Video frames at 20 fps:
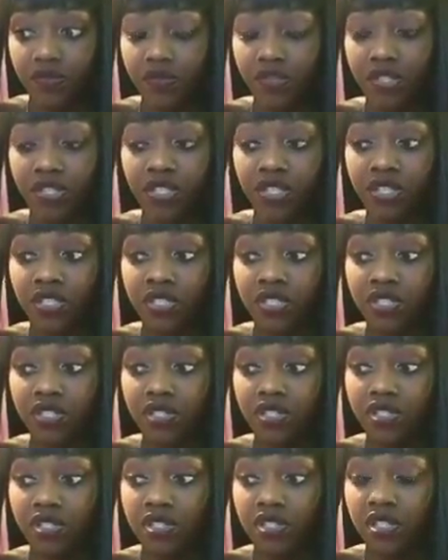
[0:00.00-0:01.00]

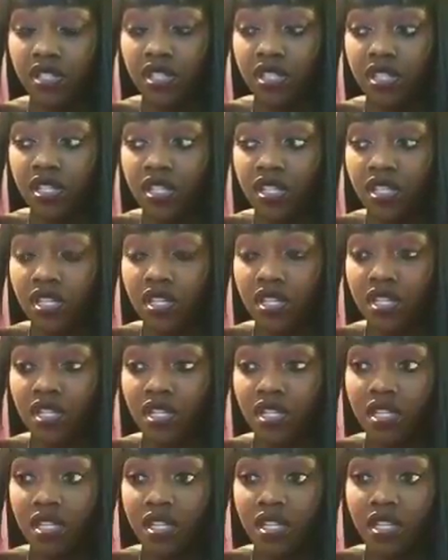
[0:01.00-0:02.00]
There's
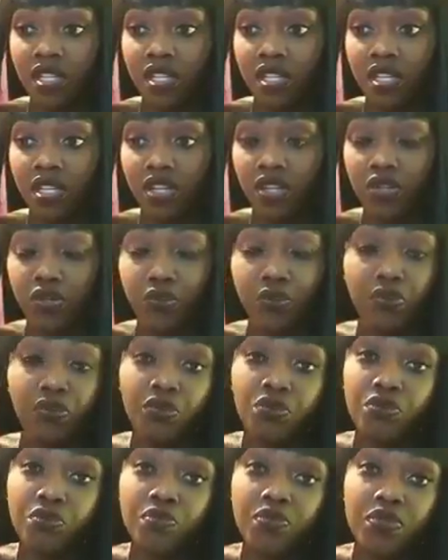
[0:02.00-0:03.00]

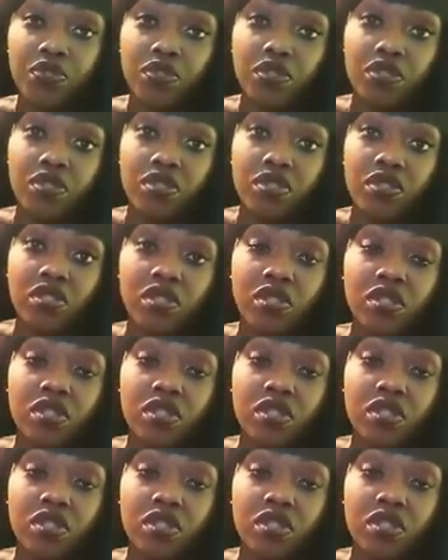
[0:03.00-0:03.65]
groups